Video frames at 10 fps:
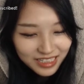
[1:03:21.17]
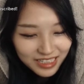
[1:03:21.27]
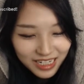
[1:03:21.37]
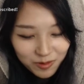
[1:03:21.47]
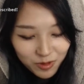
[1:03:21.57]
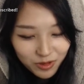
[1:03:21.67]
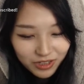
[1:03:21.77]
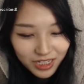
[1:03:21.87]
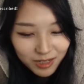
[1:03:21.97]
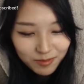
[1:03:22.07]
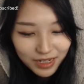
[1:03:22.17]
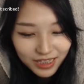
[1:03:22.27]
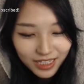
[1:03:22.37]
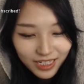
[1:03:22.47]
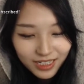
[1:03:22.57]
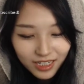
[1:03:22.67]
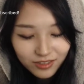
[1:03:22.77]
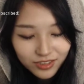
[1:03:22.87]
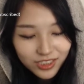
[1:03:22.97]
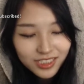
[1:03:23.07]
I woke up, I
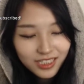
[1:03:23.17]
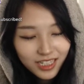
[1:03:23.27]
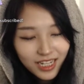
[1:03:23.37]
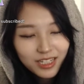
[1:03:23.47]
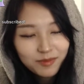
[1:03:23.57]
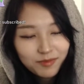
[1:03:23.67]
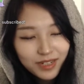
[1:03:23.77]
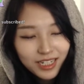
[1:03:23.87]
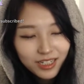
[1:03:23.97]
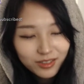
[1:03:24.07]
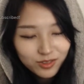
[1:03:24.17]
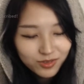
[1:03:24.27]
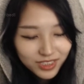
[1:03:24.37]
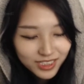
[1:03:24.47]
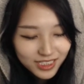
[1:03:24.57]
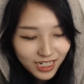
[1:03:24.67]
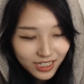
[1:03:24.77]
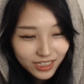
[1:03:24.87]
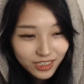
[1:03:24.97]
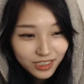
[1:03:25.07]
was just laying in bed, I was really
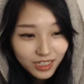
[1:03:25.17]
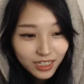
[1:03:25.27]
tired.